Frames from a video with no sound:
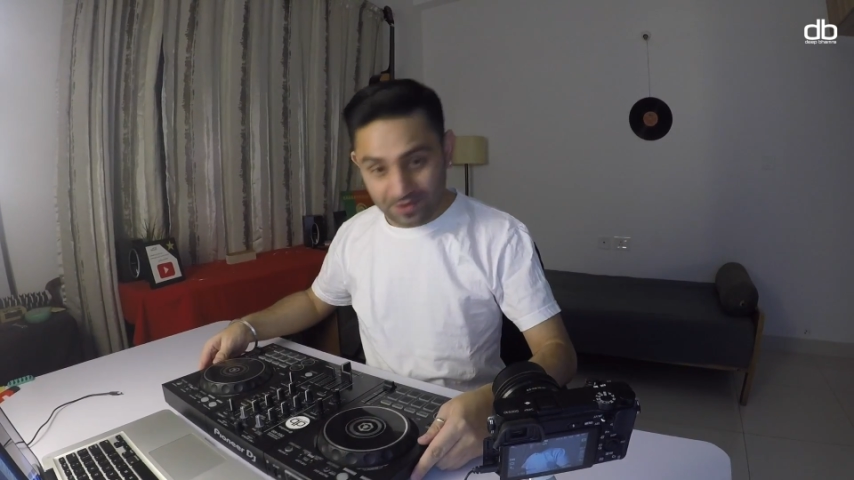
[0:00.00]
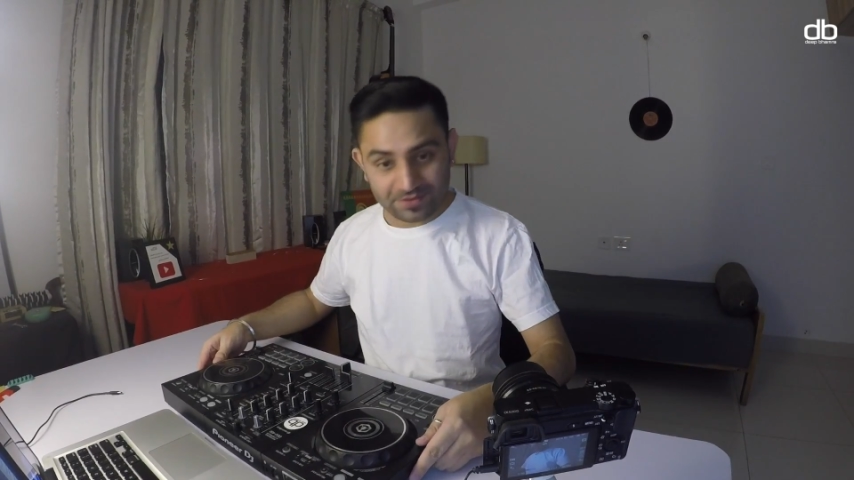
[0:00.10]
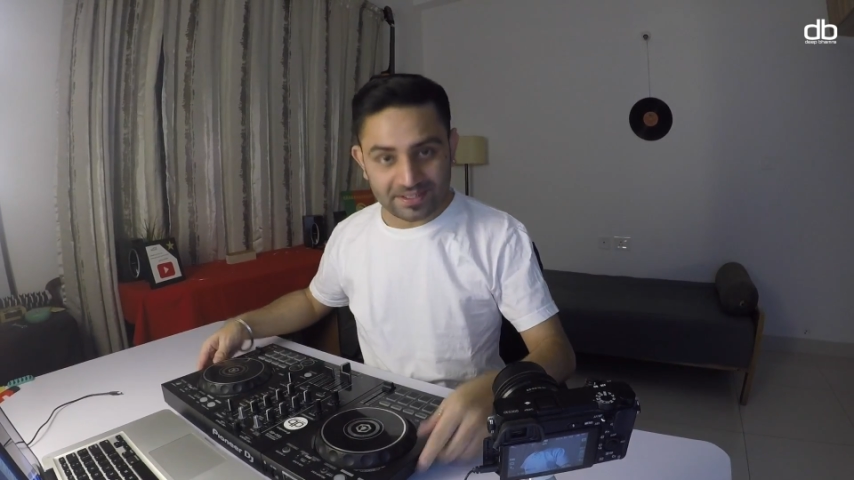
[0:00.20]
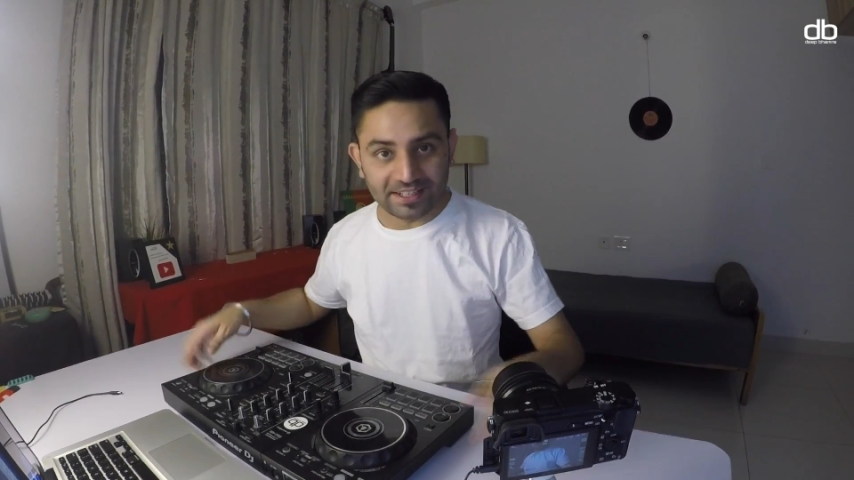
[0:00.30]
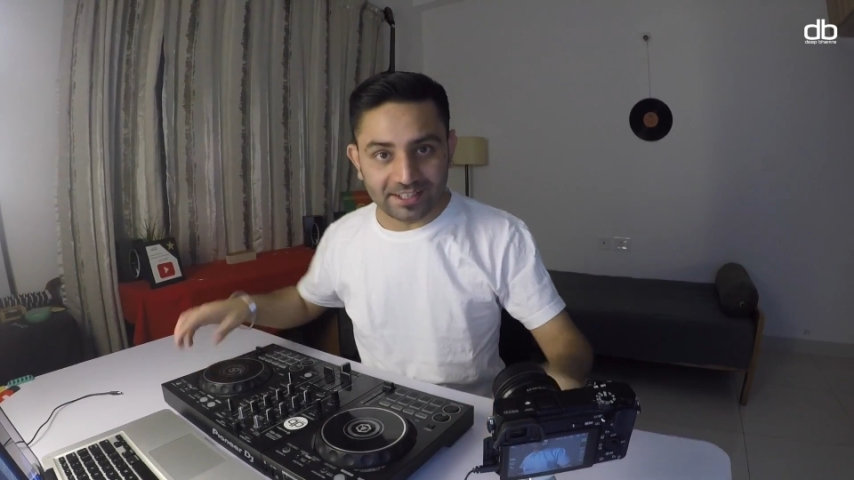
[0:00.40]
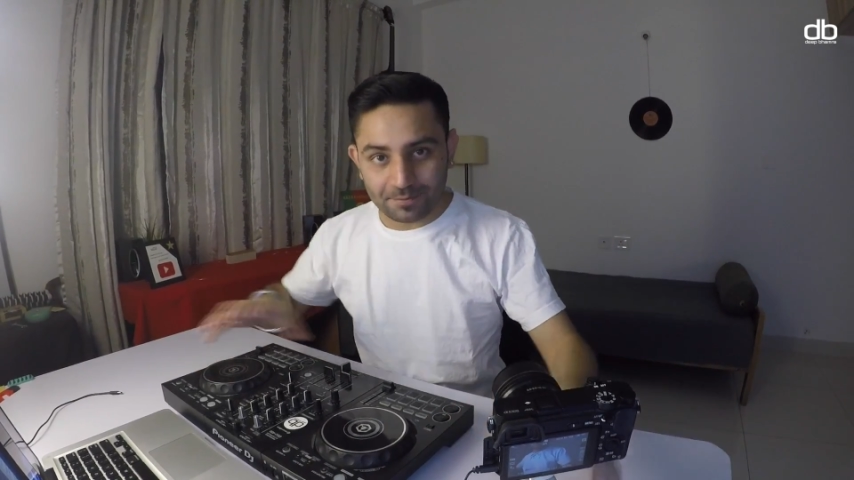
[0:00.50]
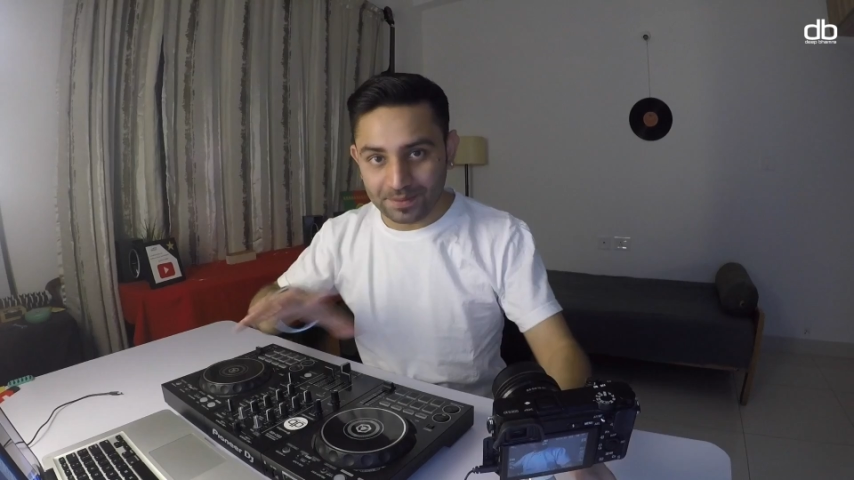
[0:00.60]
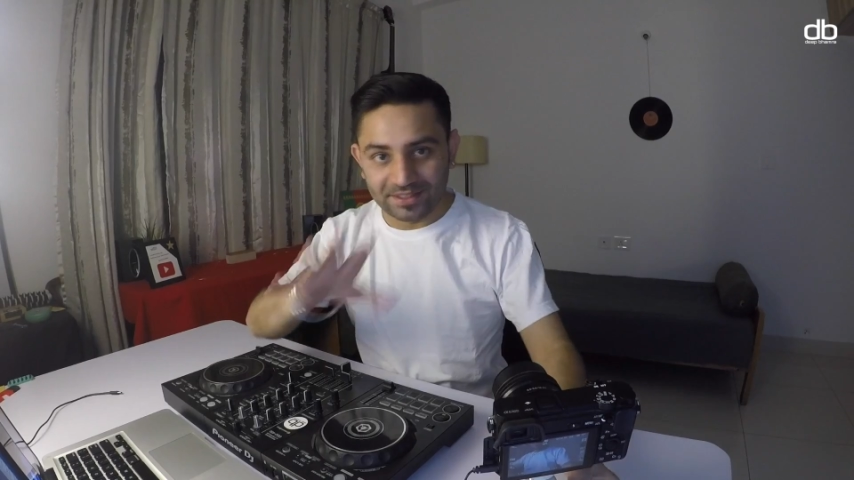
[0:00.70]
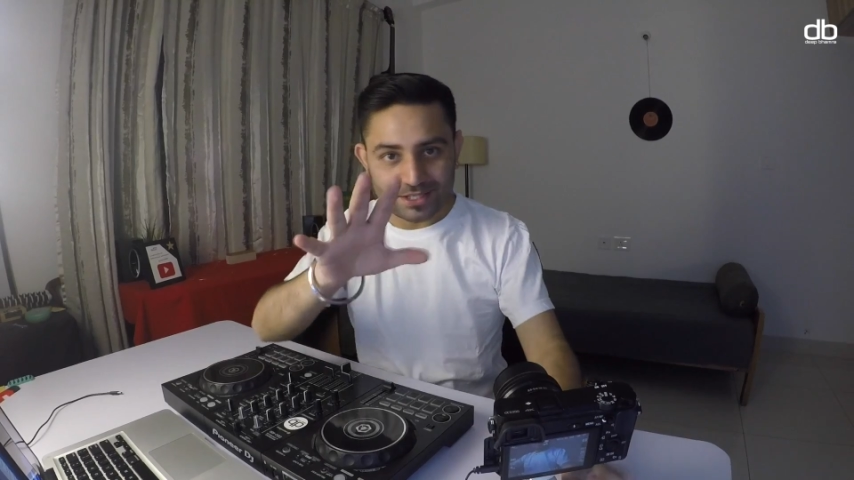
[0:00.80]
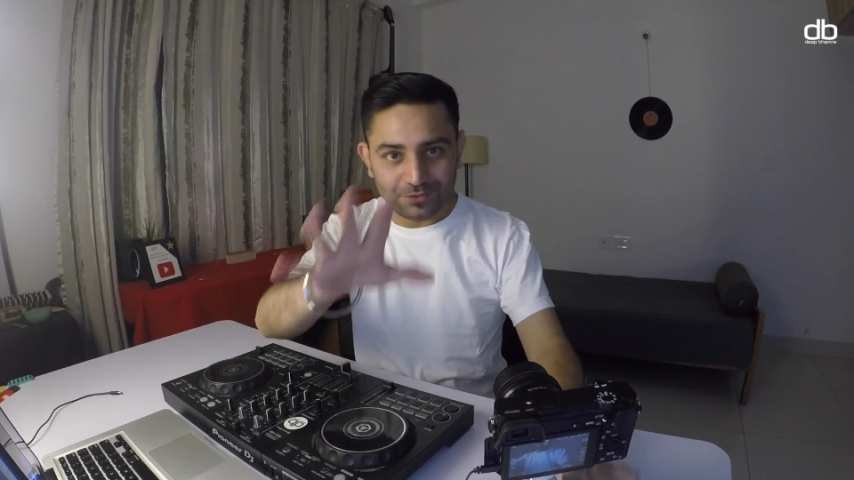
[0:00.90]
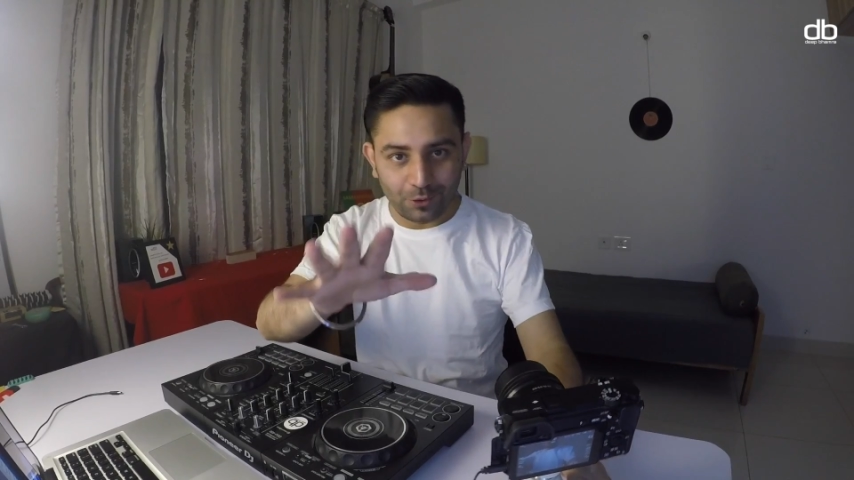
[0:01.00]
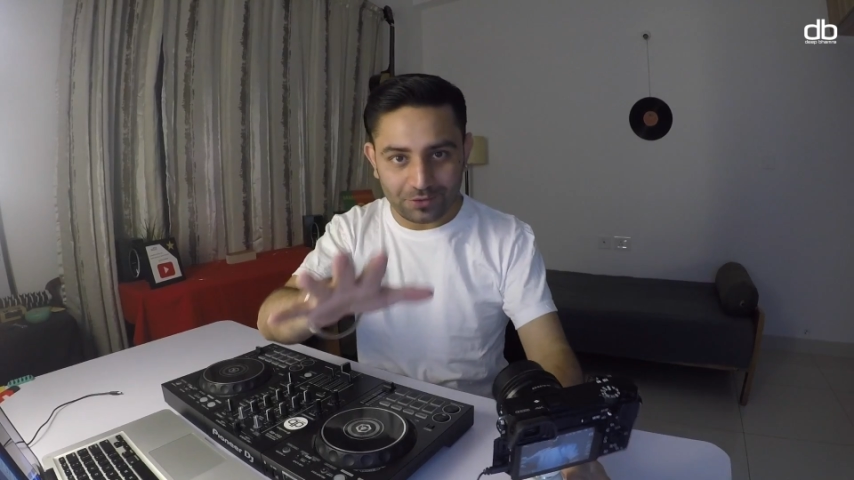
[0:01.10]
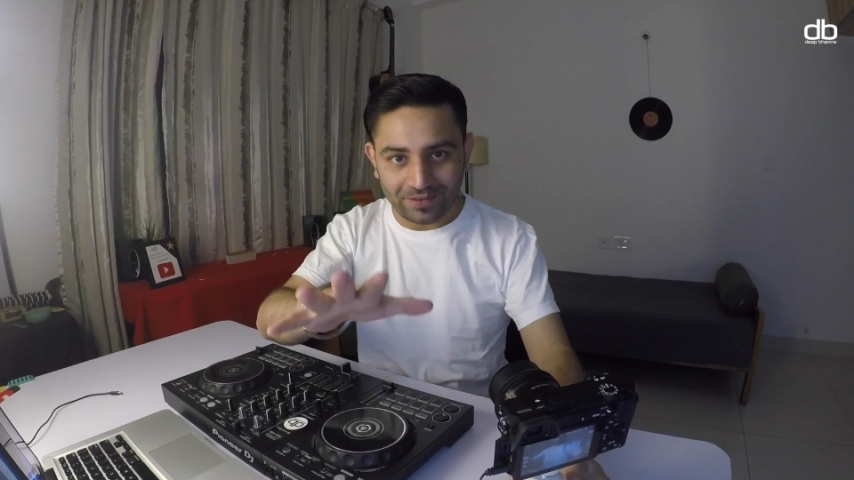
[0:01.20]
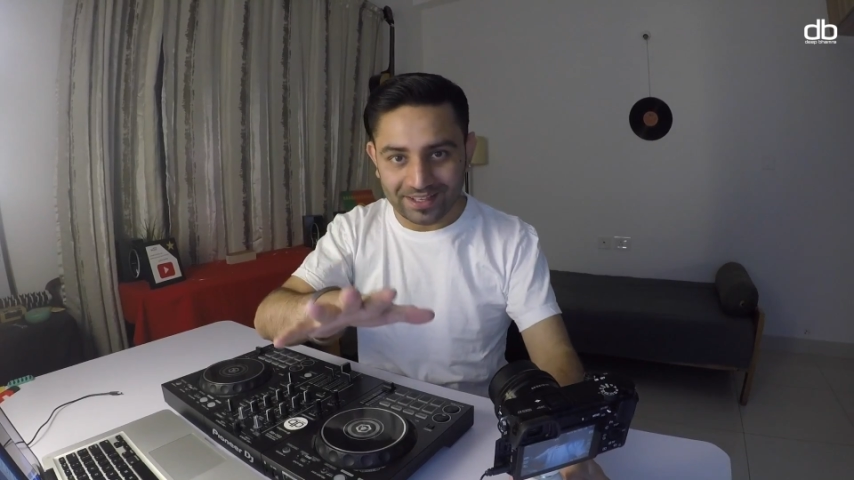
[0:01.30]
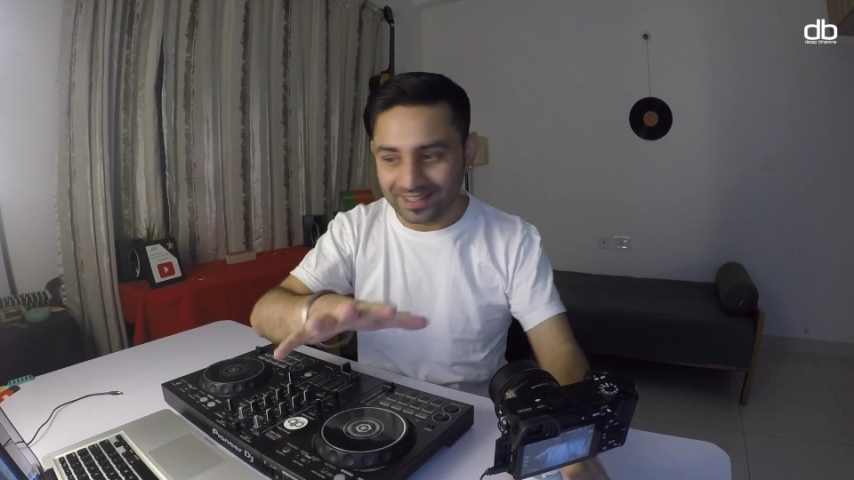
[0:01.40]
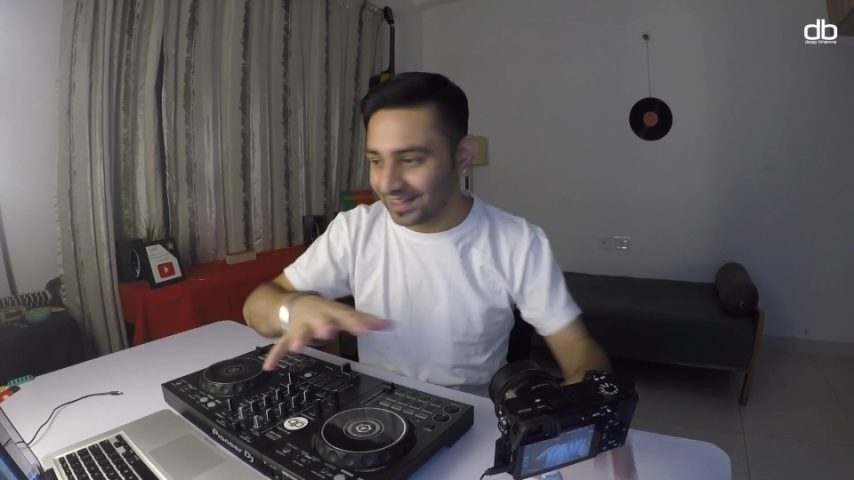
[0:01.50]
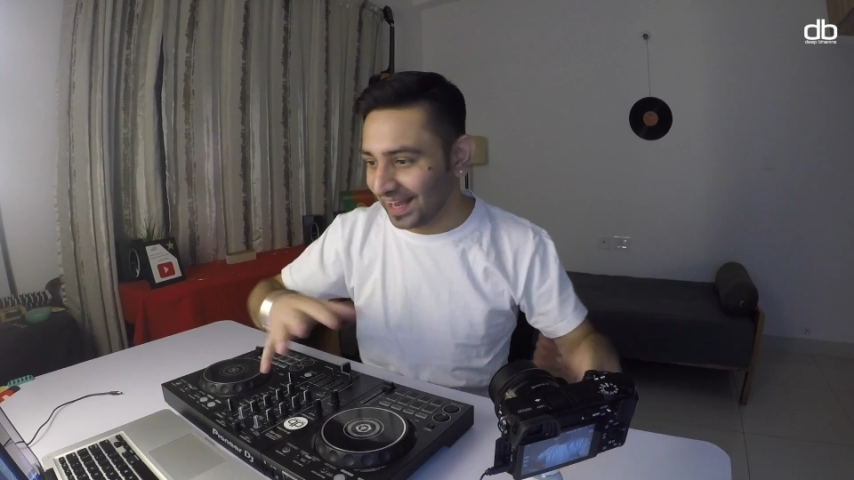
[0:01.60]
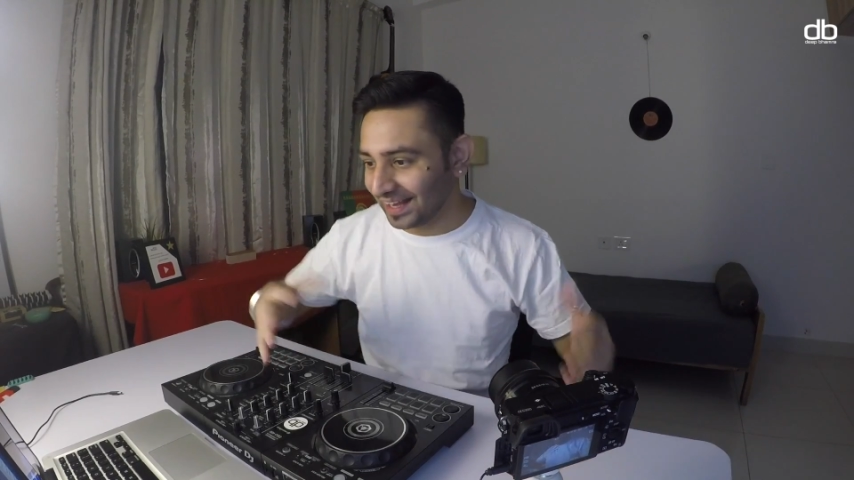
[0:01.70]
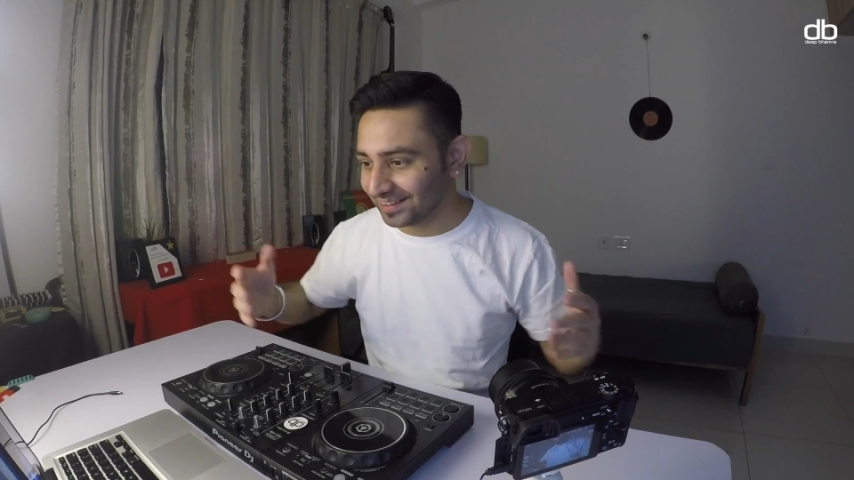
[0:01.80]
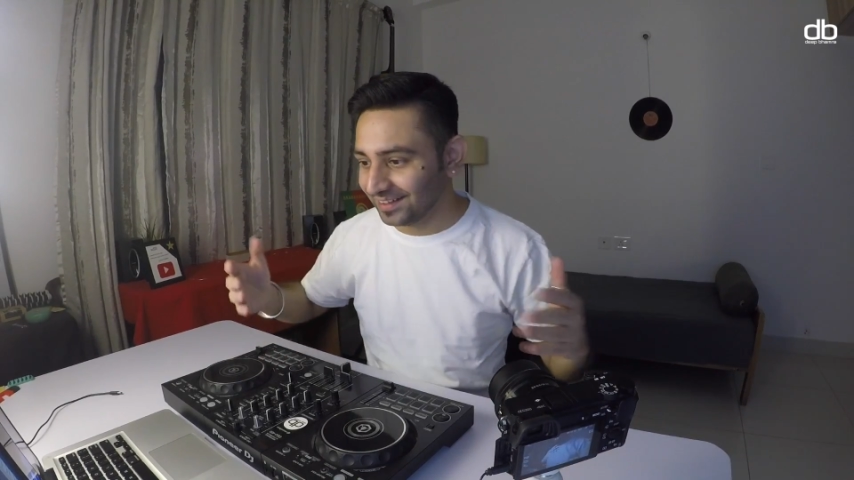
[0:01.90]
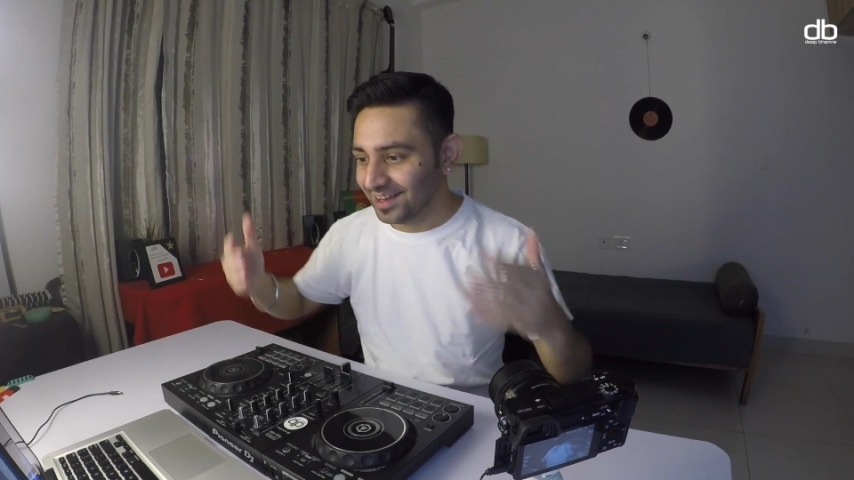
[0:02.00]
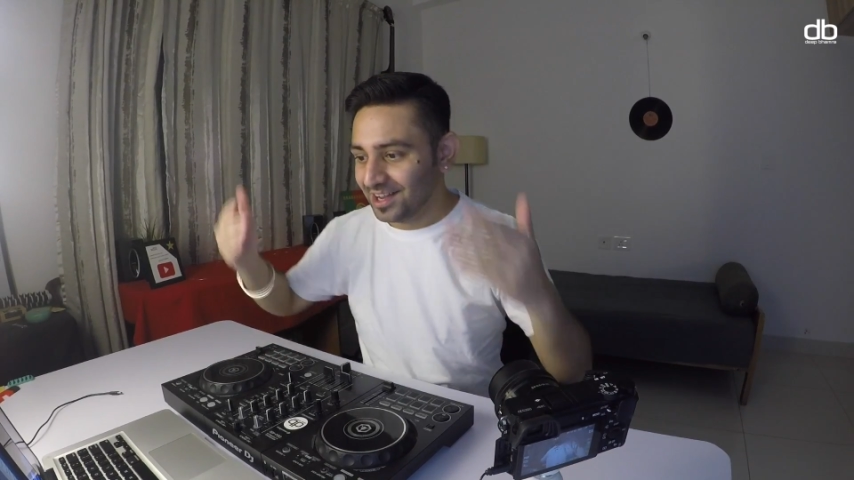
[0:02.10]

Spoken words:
set it up in this 45-degree angle,